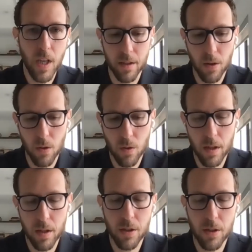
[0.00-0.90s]
so
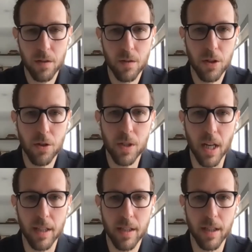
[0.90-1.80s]
there's 2
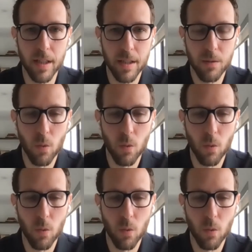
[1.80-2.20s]
sides to this.